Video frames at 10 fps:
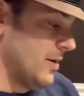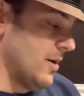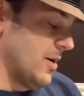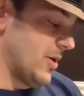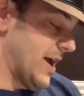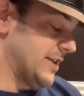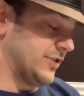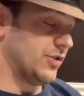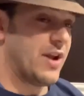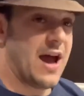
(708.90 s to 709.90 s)
Okay,
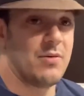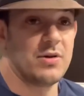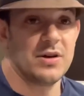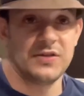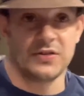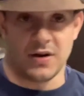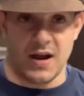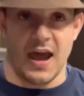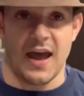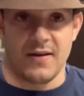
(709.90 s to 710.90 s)
so now we're gonna start
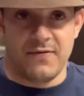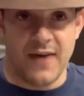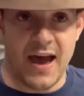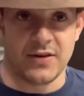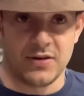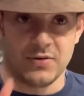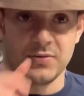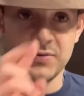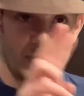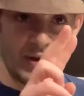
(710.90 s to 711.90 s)
adding value.
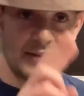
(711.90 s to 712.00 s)
So that's